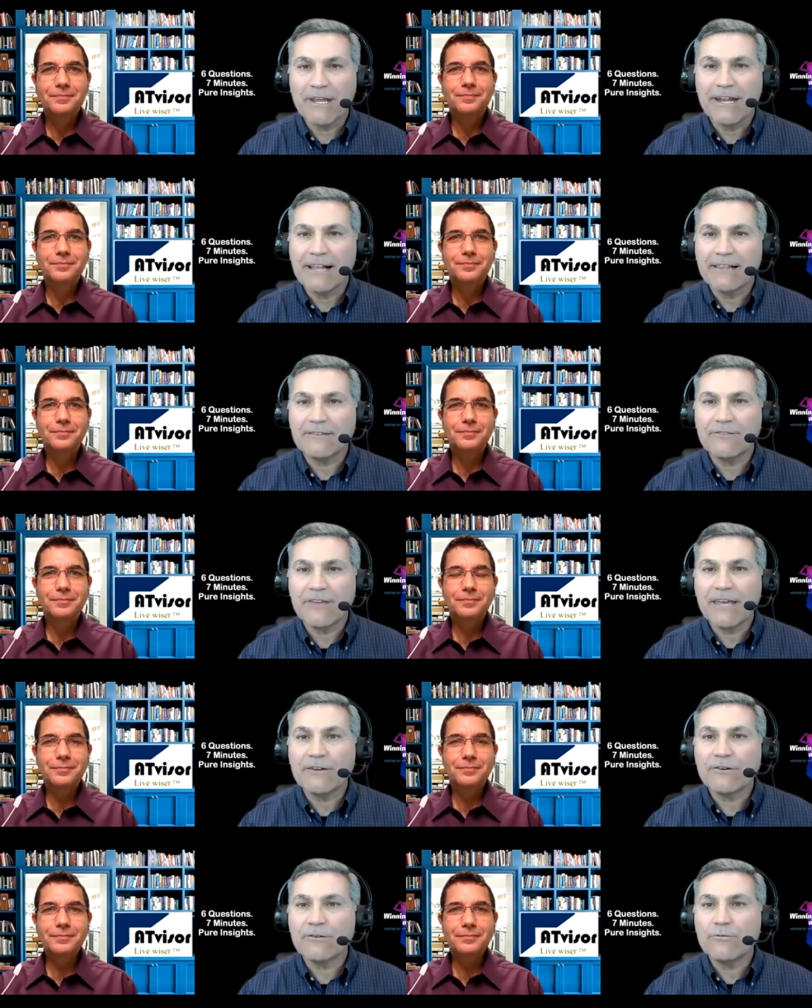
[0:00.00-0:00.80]
Speaker 1: Pete
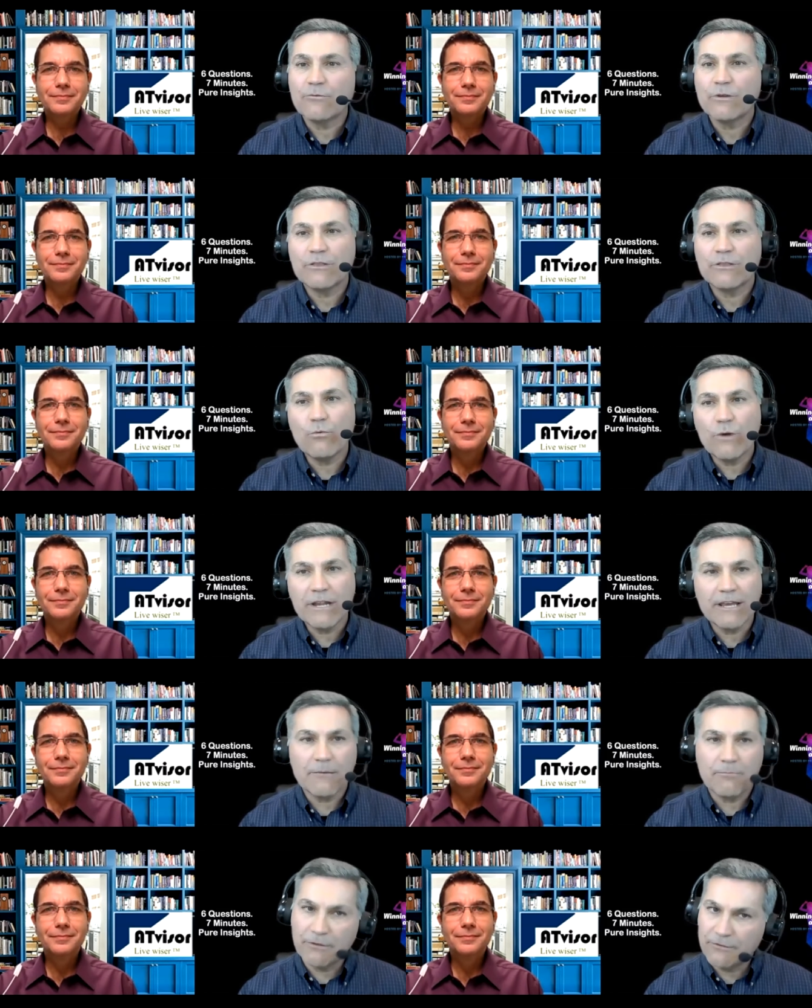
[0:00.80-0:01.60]
Alexander with the
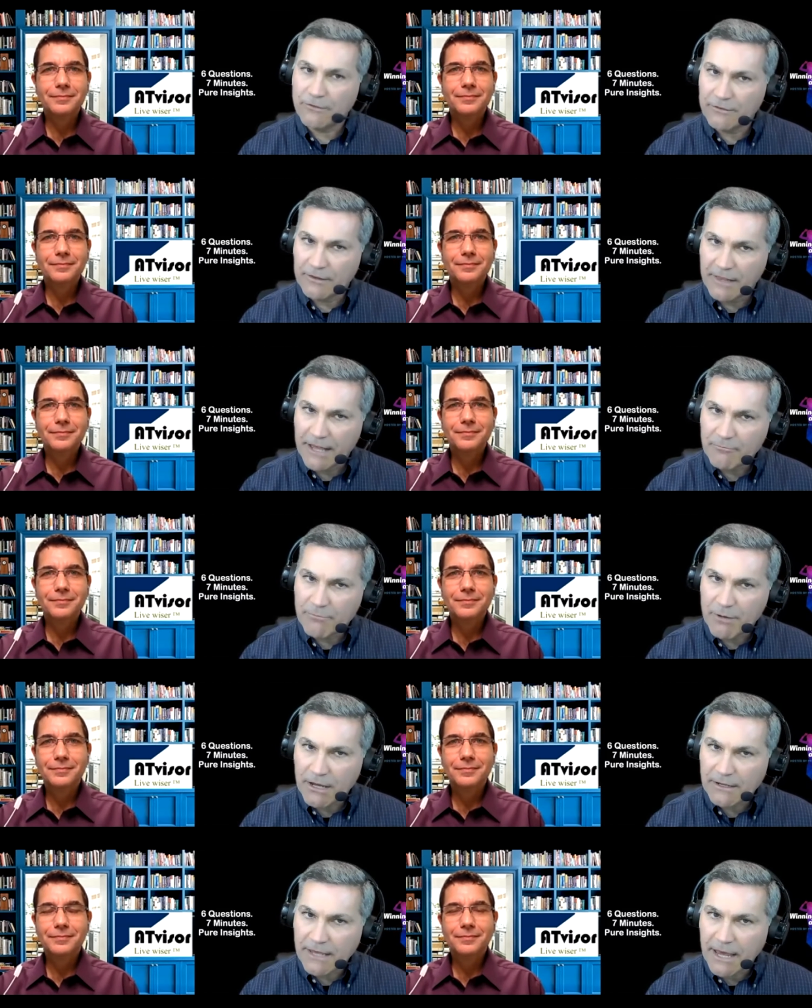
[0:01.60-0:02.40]
Winning at Business and
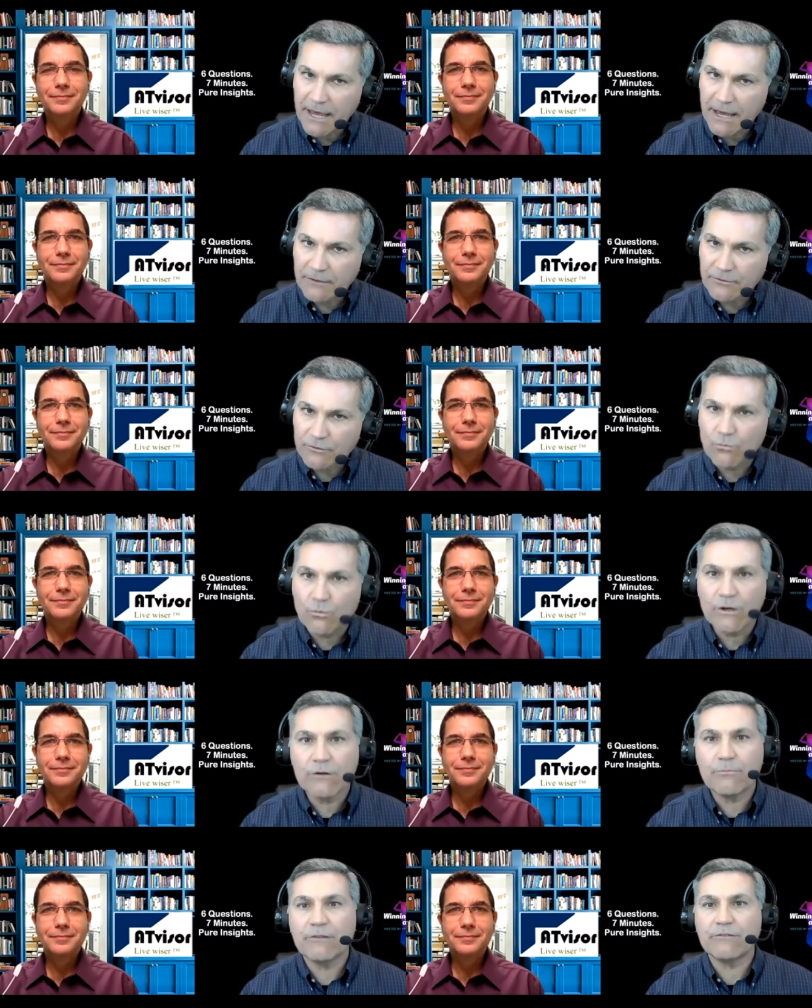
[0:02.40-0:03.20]
Life podcast,
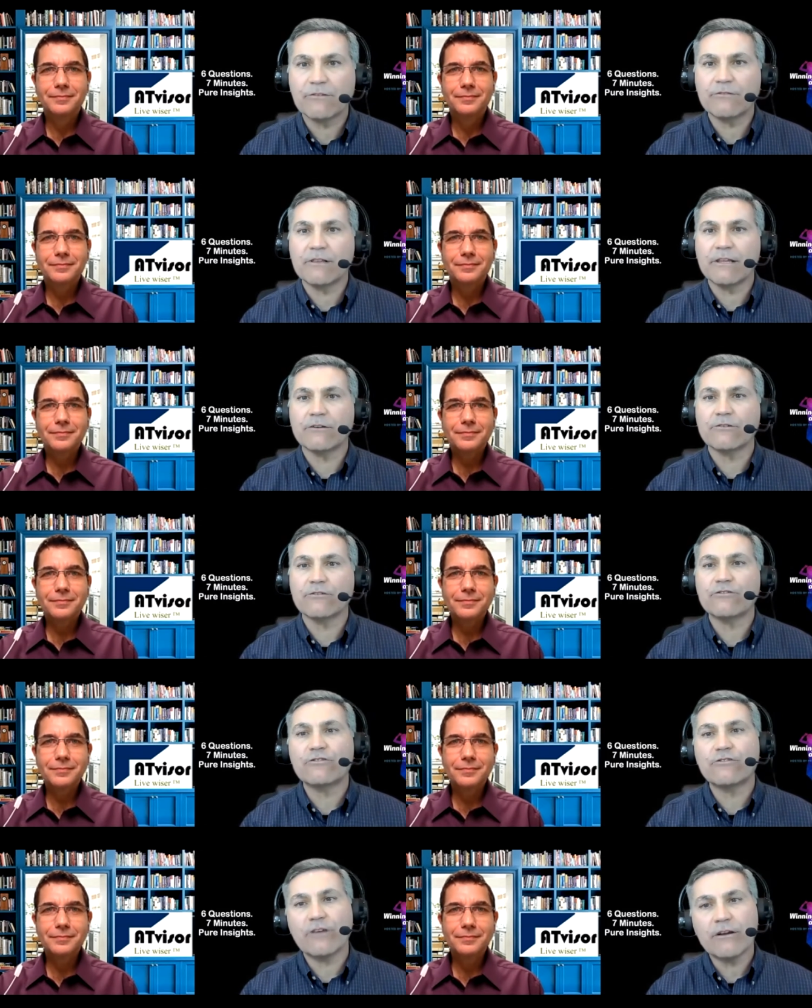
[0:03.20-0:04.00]
where business
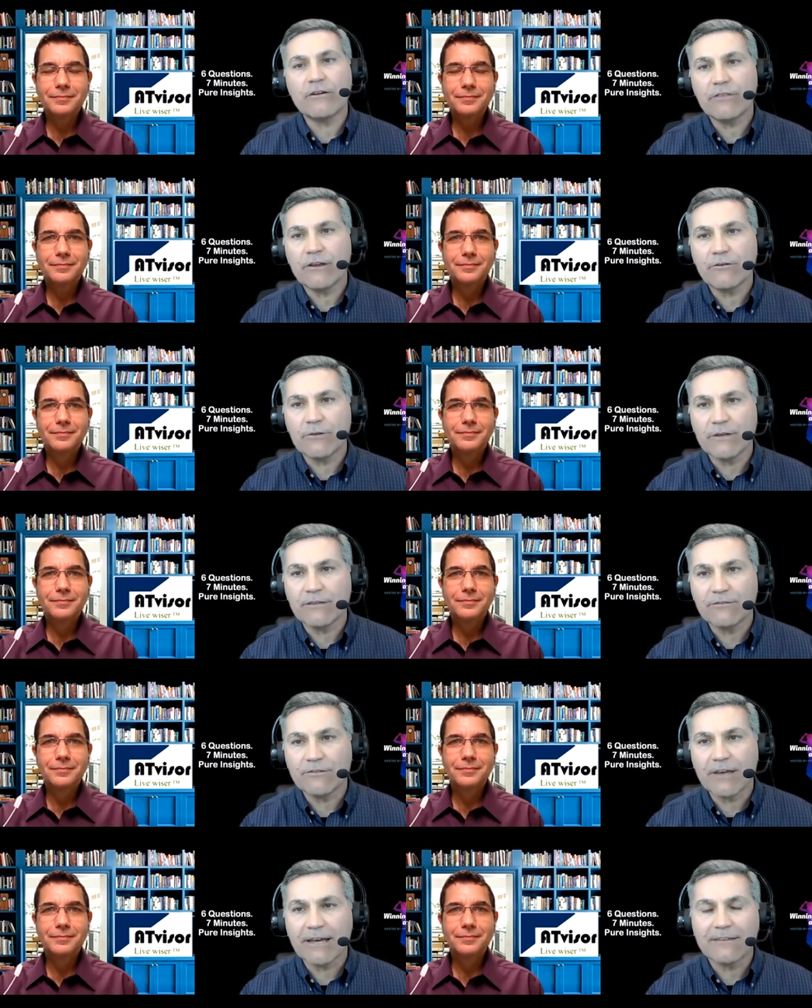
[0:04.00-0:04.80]
leaders share their
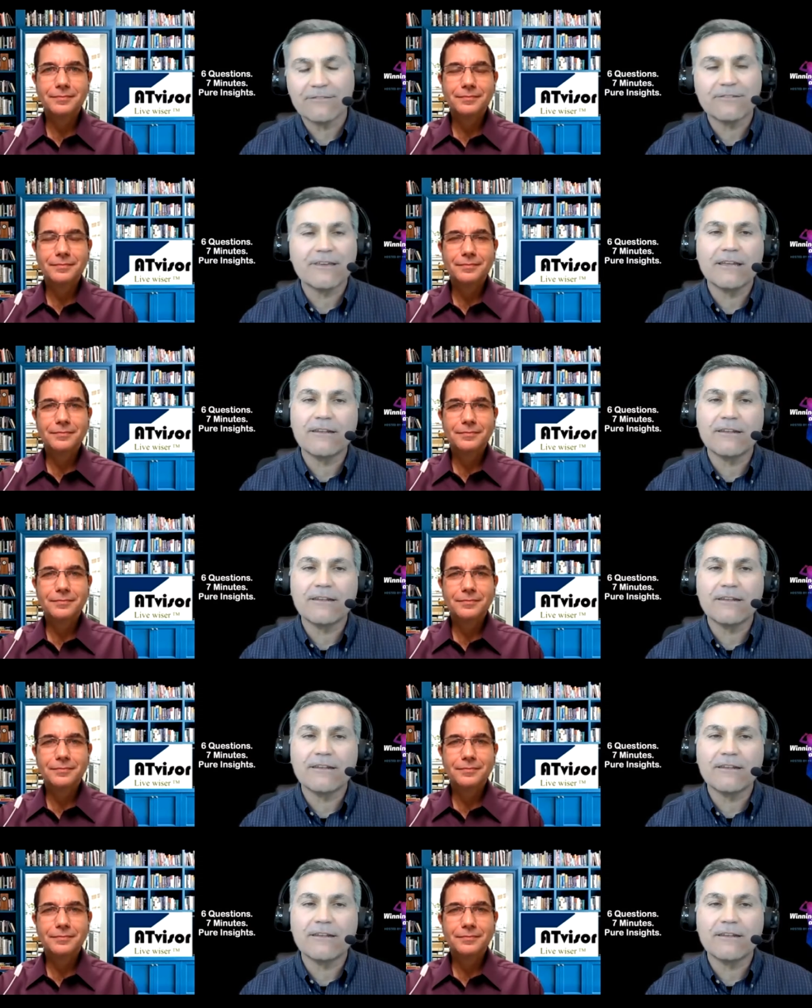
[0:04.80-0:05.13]
insights.